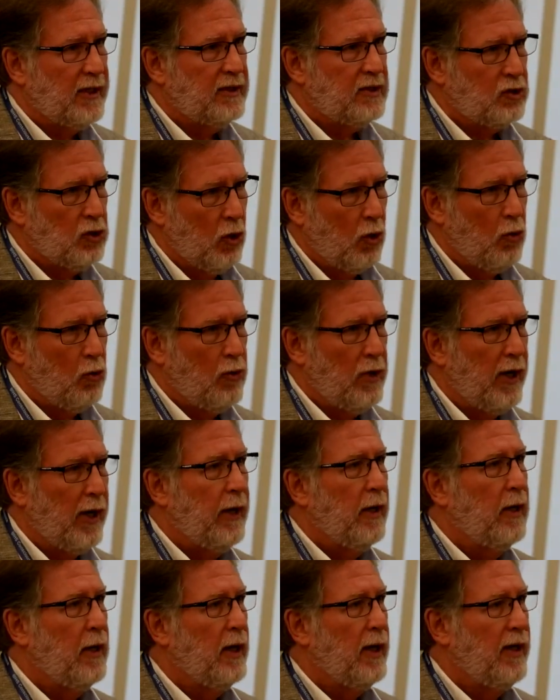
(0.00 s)
on its own,
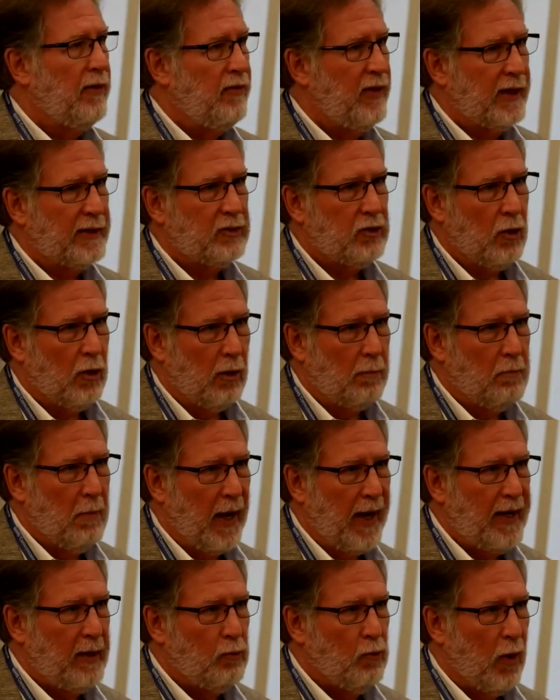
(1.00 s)
and that's called
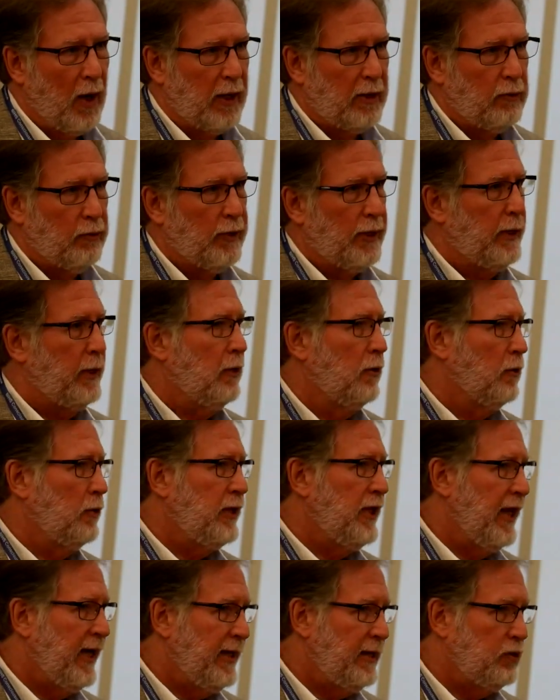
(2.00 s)
mind wandering or
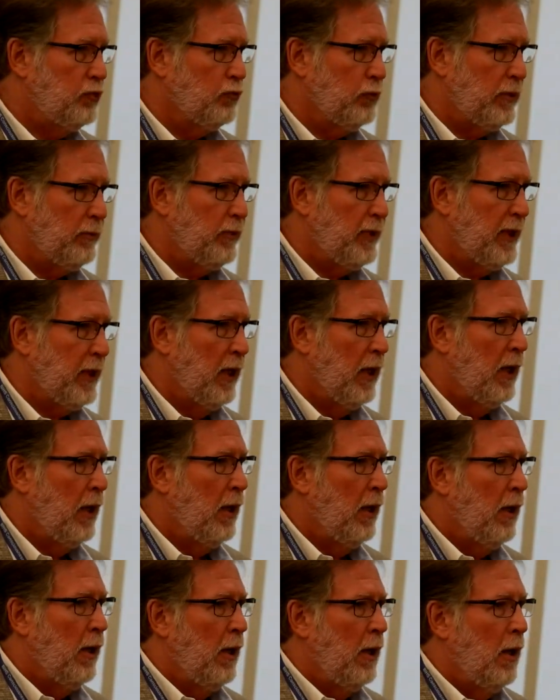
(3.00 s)
daydreaming.
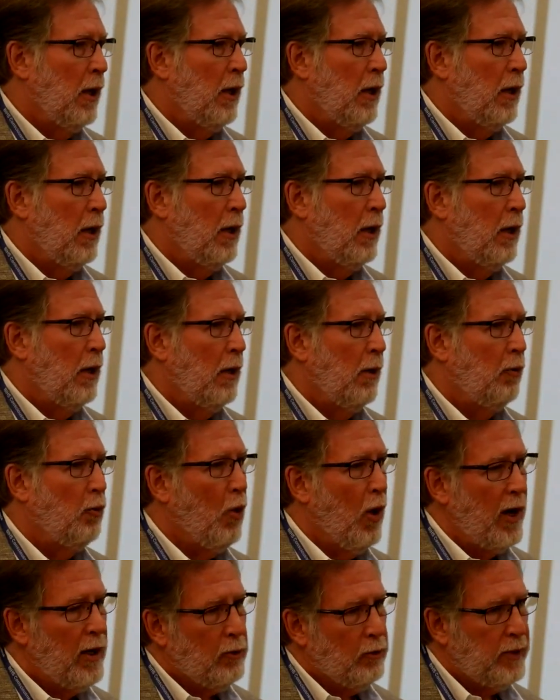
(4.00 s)
A
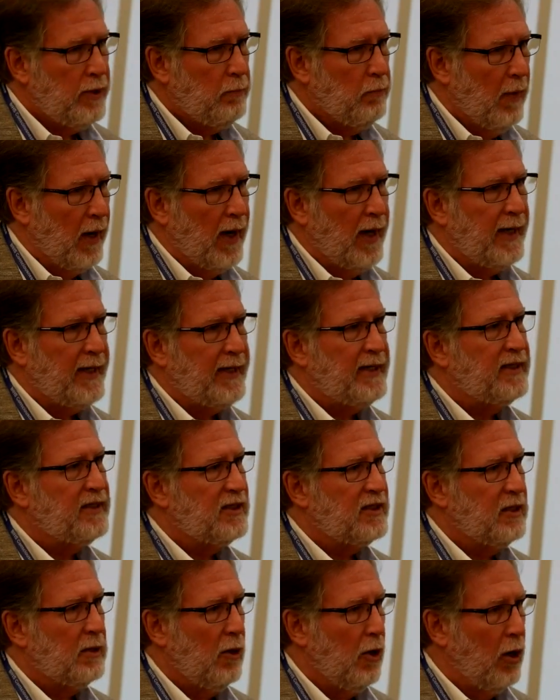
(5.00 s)
wandering mind
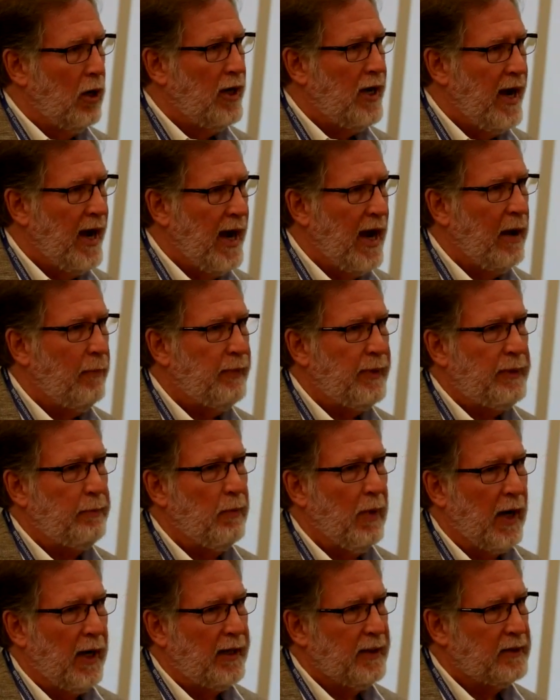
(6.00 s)
is an unhappy
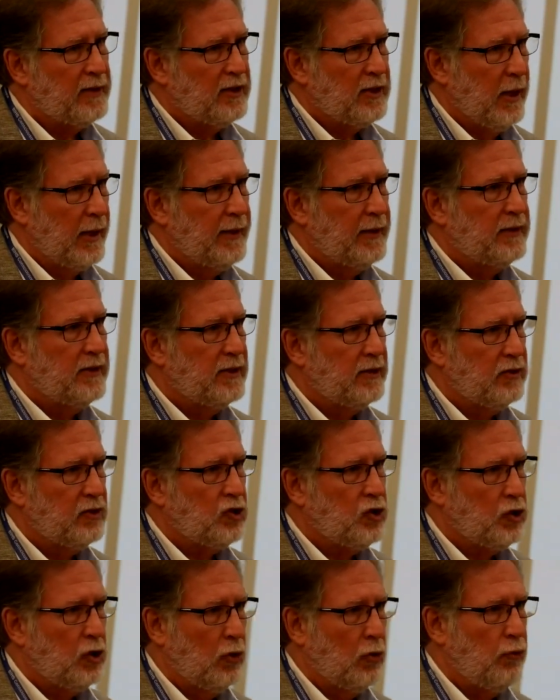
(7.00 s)
mind. Science has
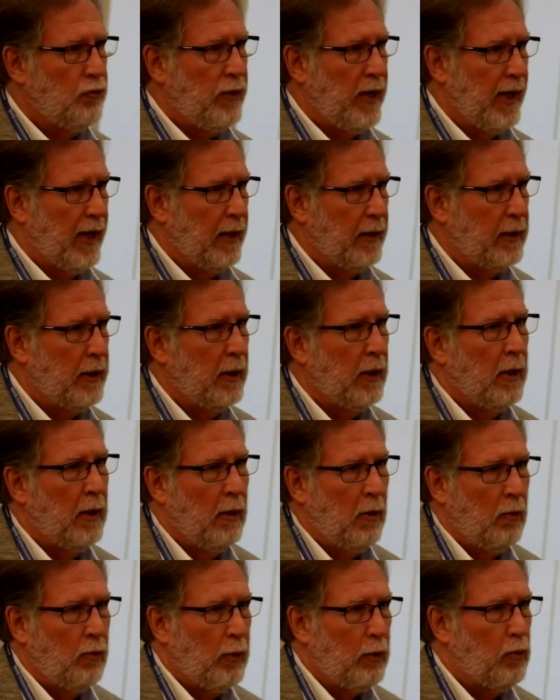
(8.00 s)
shown that.
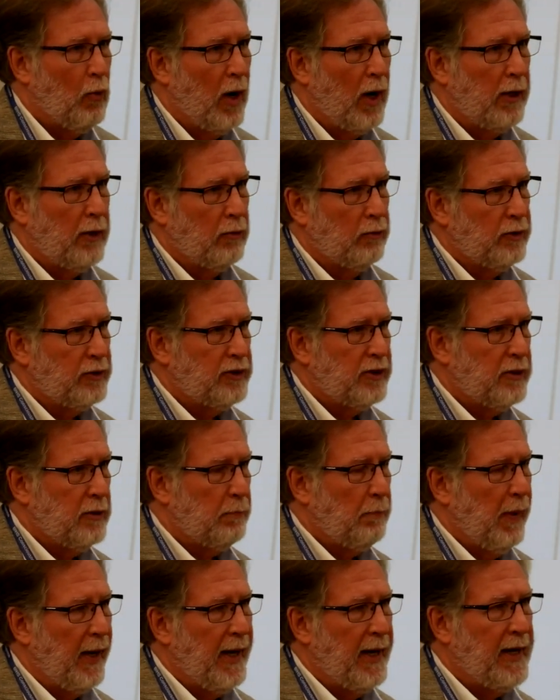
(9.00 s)
We wander into
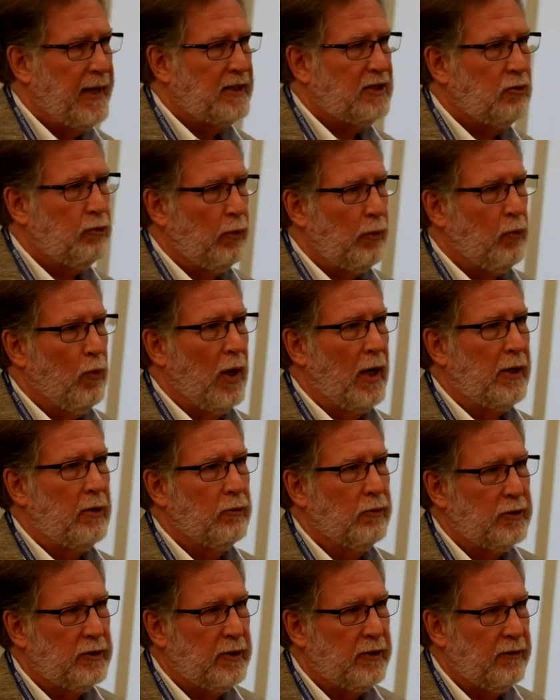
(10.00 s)
the past, we
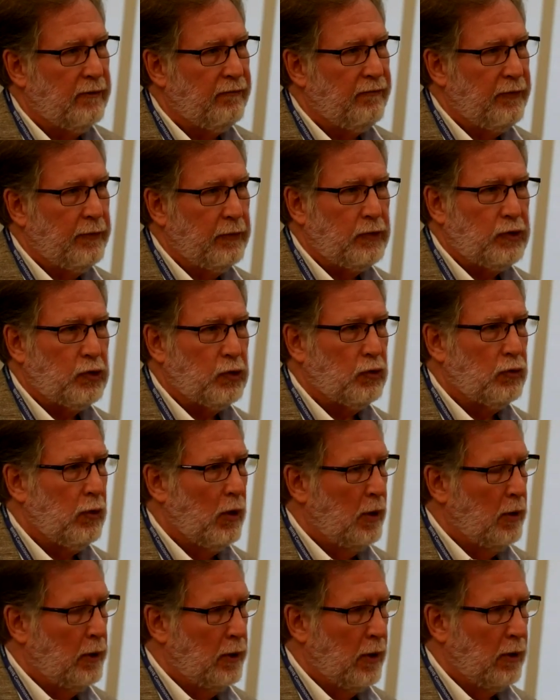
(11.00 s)
wander into the future,
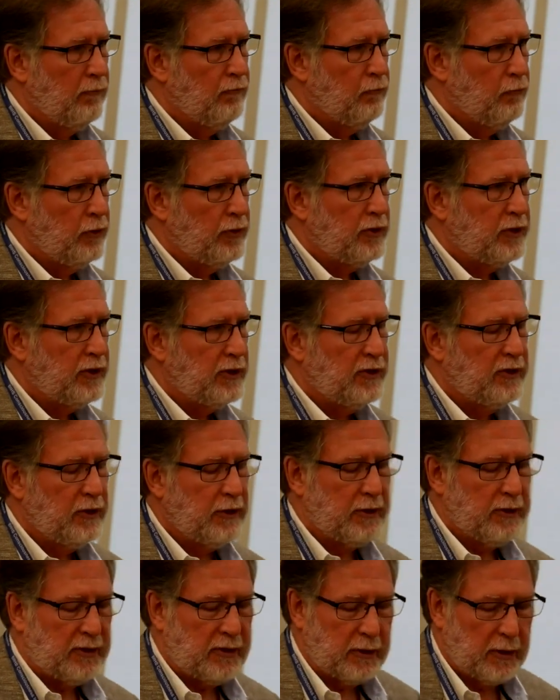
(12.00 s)
none of which
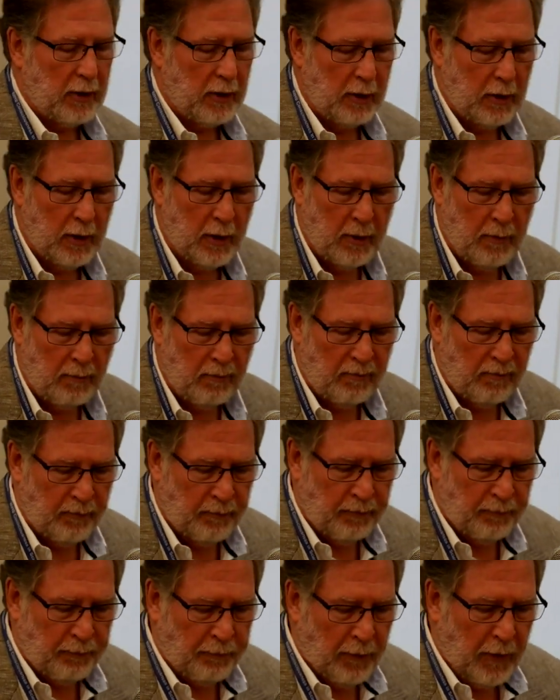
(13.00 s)
exists.
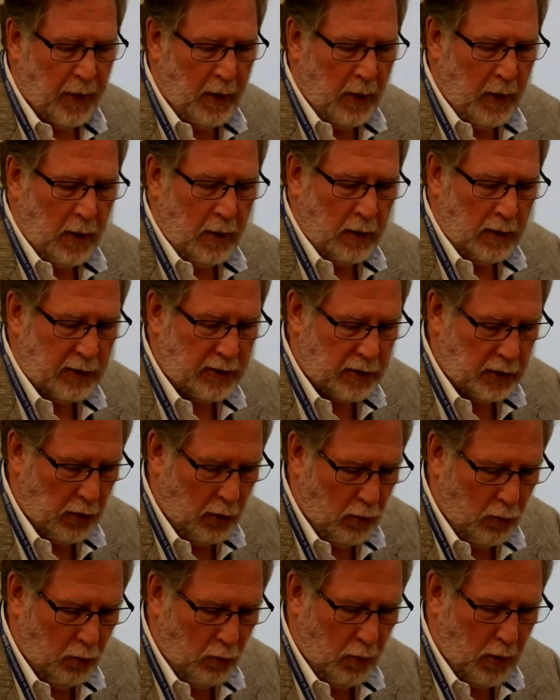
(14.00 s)

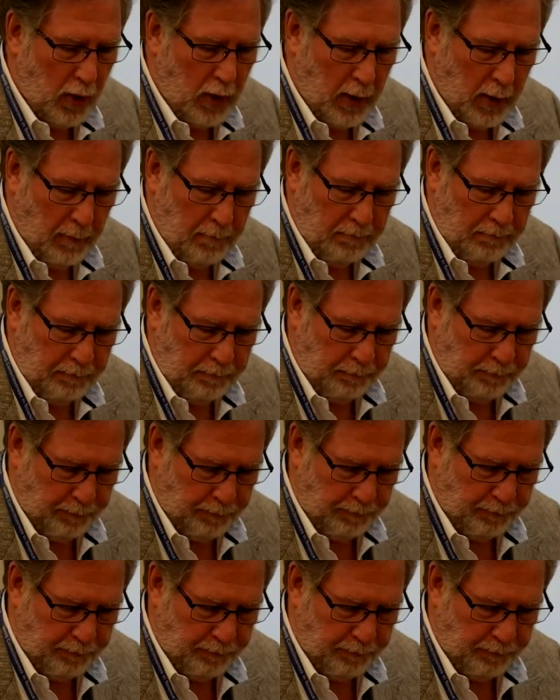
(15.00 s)
So, um,